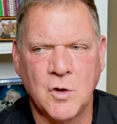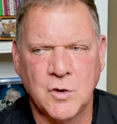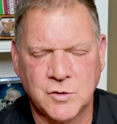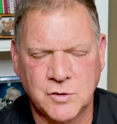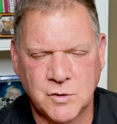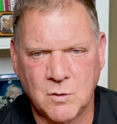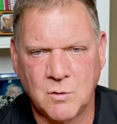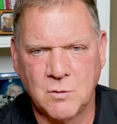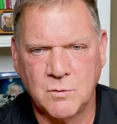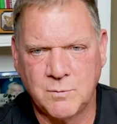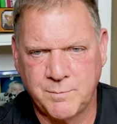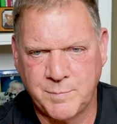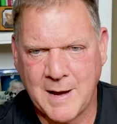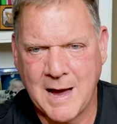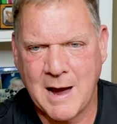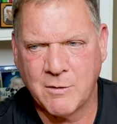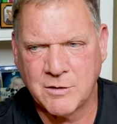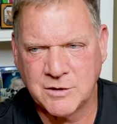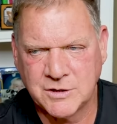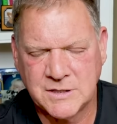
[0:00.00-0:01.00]
So
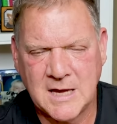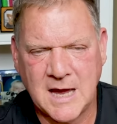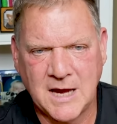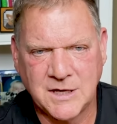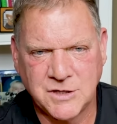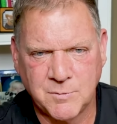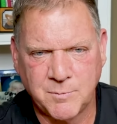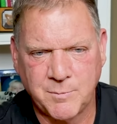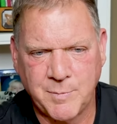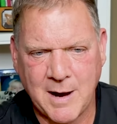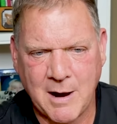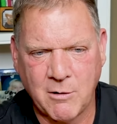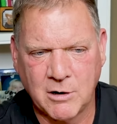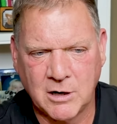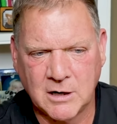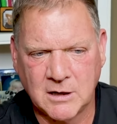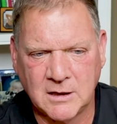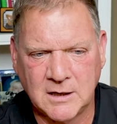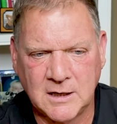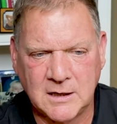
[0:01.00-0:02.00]
power snatch and
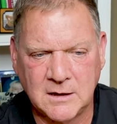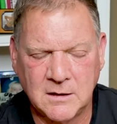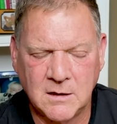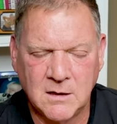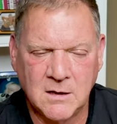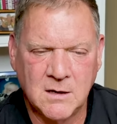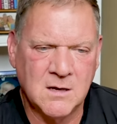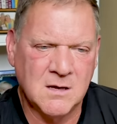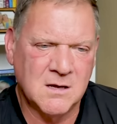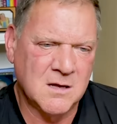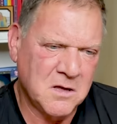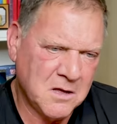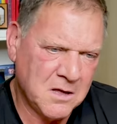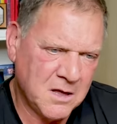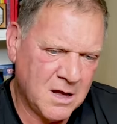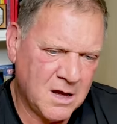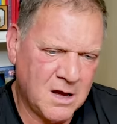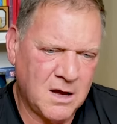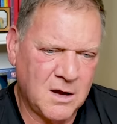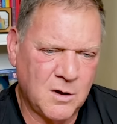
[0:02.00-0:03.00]
power clean,
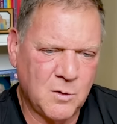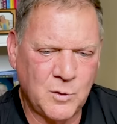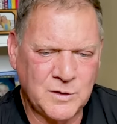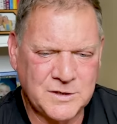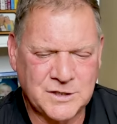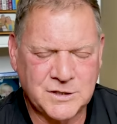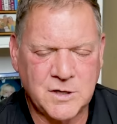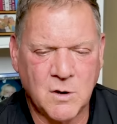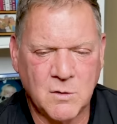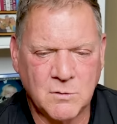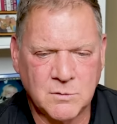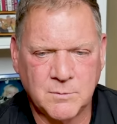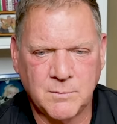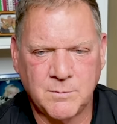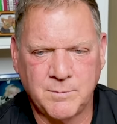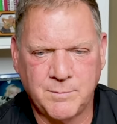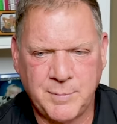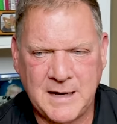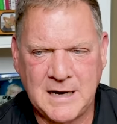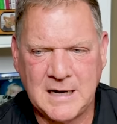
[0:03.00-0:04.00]
uh, which
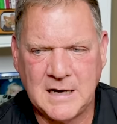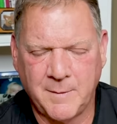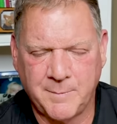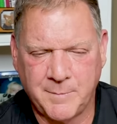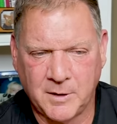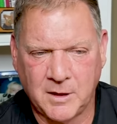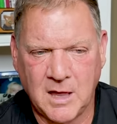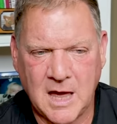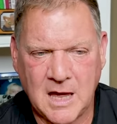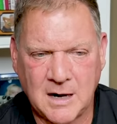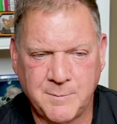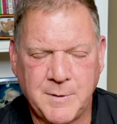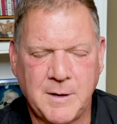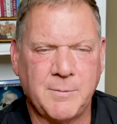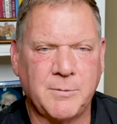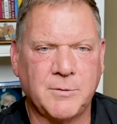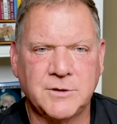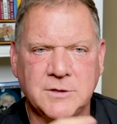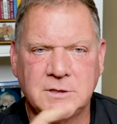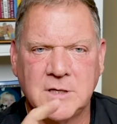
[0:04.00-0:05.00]
don't beat up a lot of
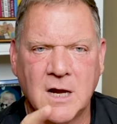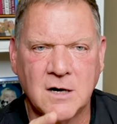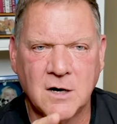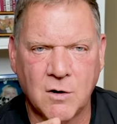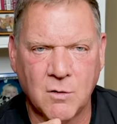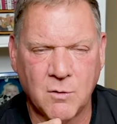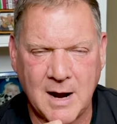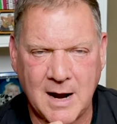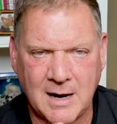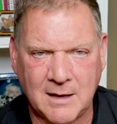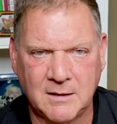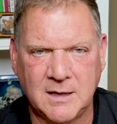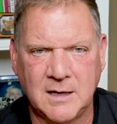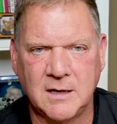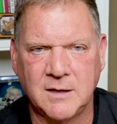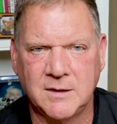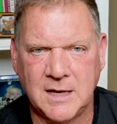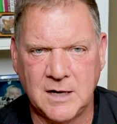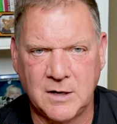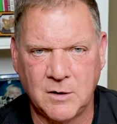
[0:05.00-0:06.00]
people. Done
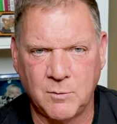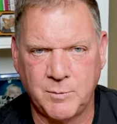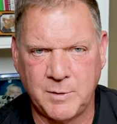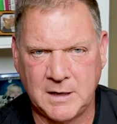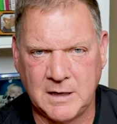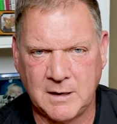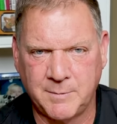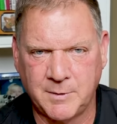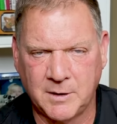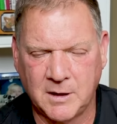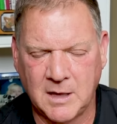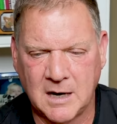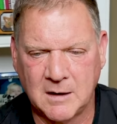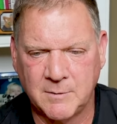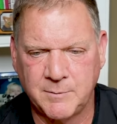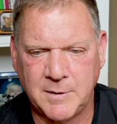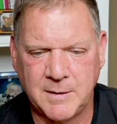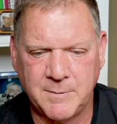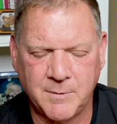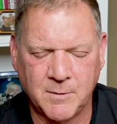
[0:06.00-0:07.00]
correctly, they don't beat up a lot
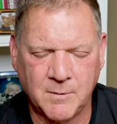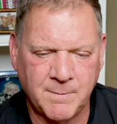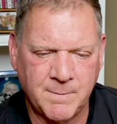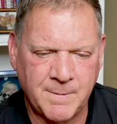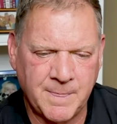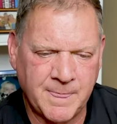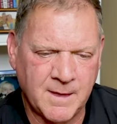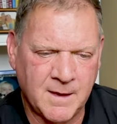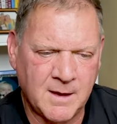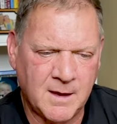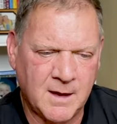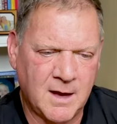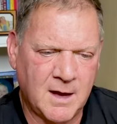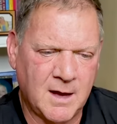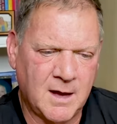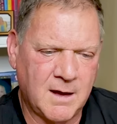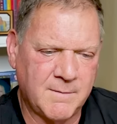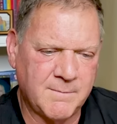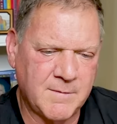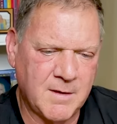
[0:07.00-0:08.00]
of people.
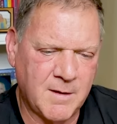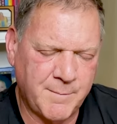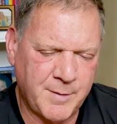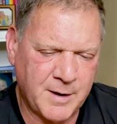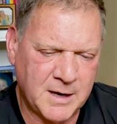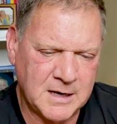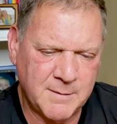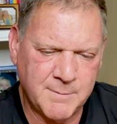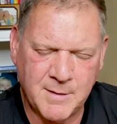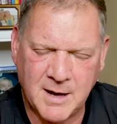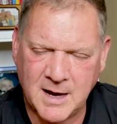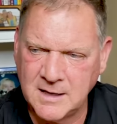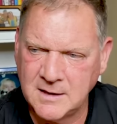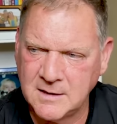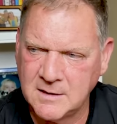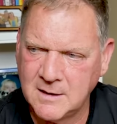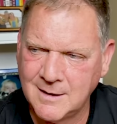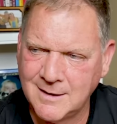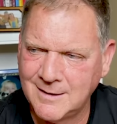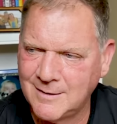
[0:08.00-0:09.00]
Uh, a buddy of
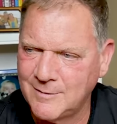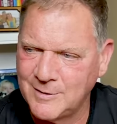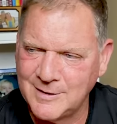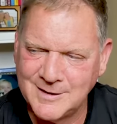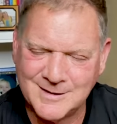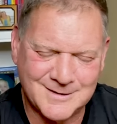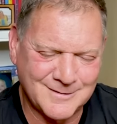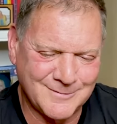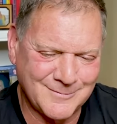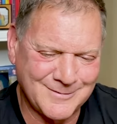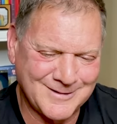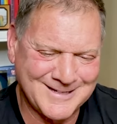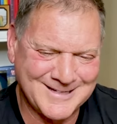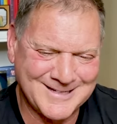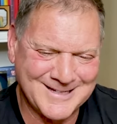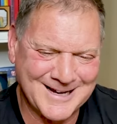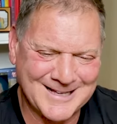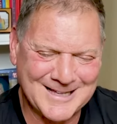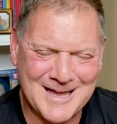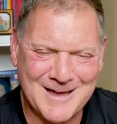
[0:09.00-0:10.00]
mine, uh, his,
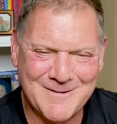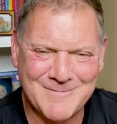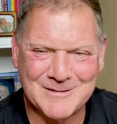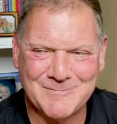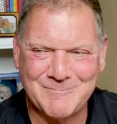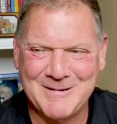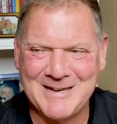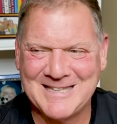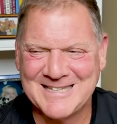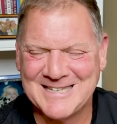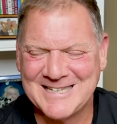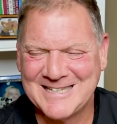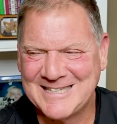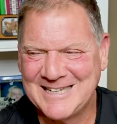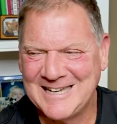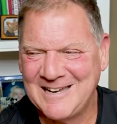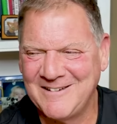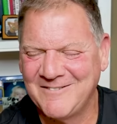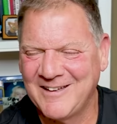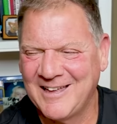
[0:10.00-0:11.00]
his, nickname is Pizza
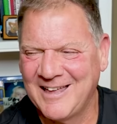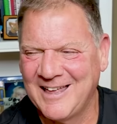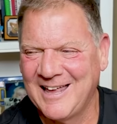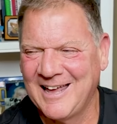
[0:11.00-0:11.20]
Steve.